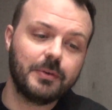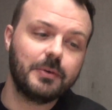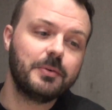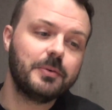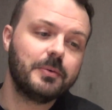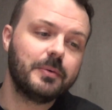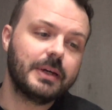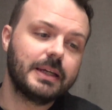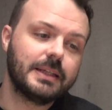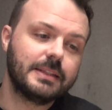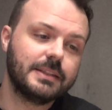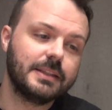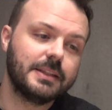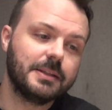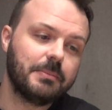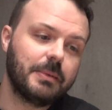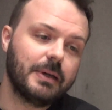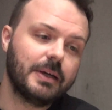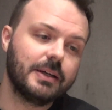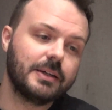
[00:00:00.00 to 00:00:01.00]
always in the
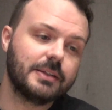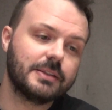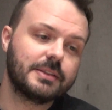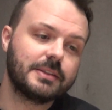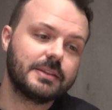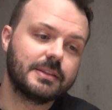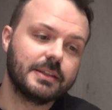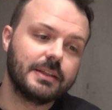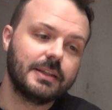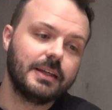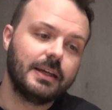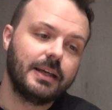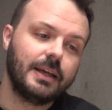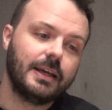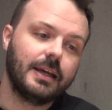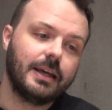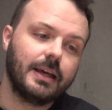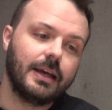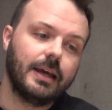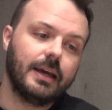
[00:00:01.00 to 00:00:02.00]
past
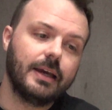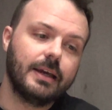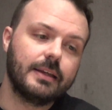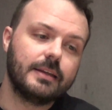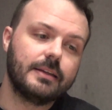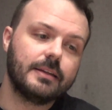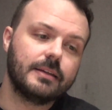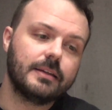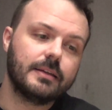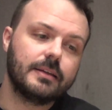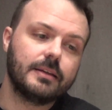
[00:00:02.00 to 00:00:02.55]
had